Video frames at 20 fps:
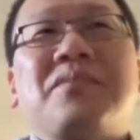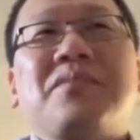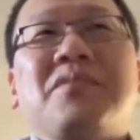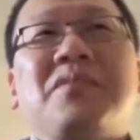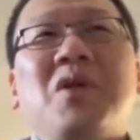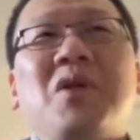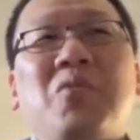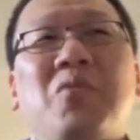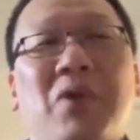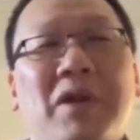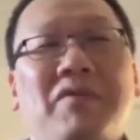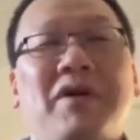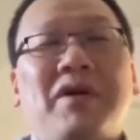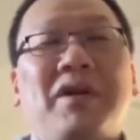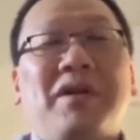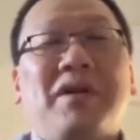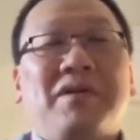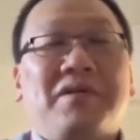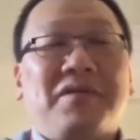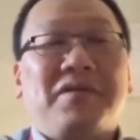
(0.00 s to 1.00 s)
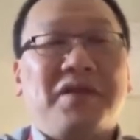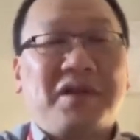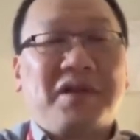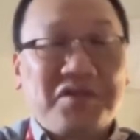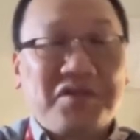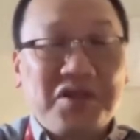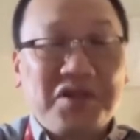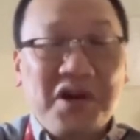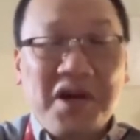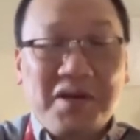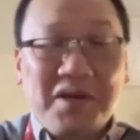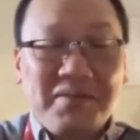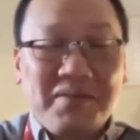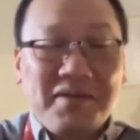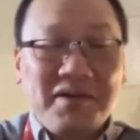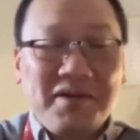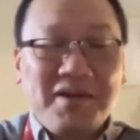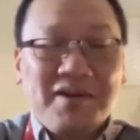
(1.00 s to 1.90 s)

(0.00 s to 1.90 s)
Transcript: when I've gotten other things done